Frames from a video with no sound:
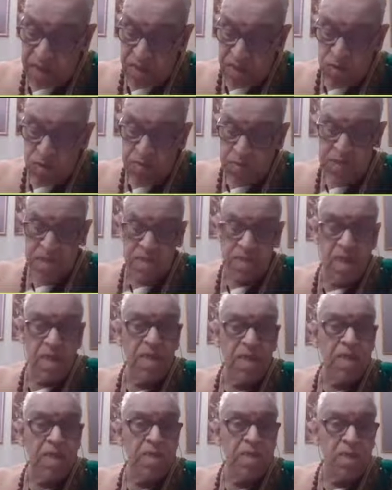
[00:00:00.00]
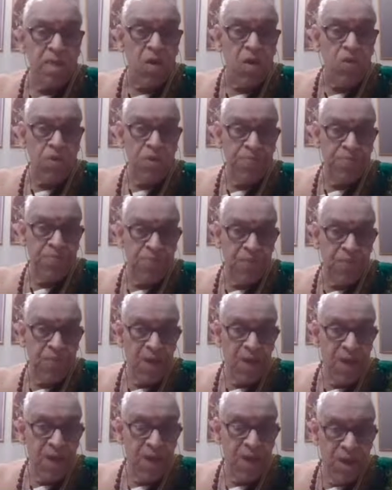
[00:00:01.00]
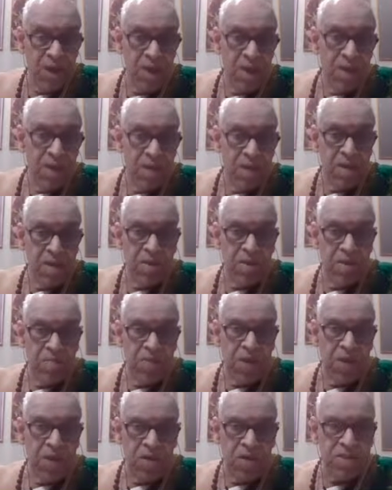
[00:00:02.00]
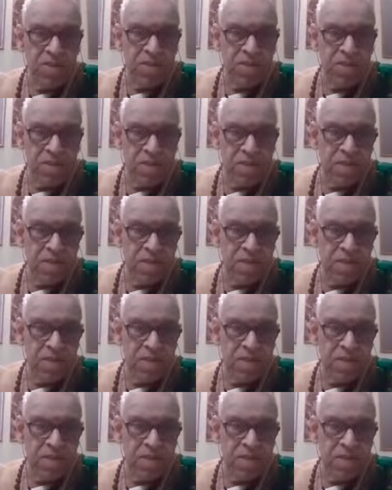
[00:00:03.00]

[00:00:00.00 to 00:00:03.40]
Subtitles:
a ruby studded crown, because it's